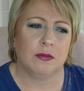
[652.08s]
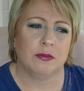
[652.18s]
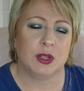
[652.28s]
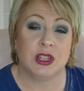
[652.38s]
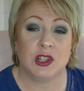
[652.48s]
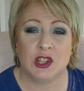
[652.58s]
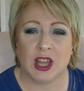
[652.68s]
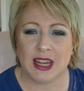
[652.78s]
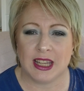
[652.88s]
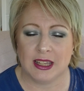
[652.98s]
Because it's
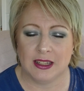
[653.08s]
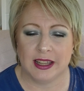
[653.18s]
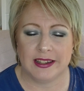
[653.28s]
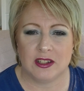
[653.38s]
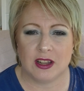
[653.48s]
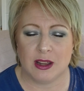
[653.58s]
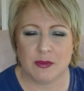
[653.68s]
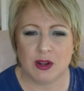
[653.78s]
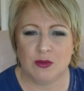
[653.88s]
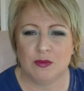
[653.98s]
shiny, like shiny
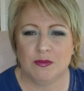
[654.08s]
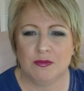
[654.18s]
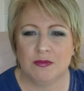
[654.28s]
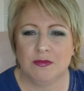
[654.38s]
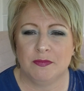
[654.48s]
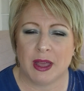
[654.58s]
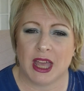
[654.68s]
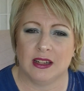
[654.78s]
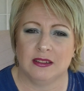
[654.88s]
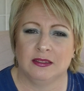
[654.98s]
metal pan,